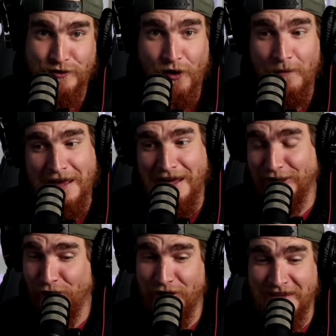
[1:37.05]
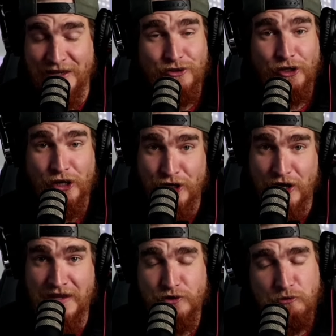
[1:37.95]
So look, things are looking
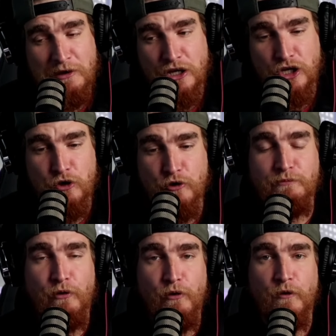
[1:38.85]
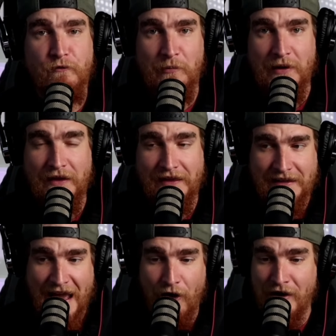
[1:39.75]
good. This will be a huge pull for Billy.
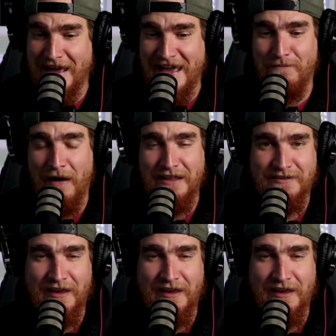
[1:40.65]
Now, it might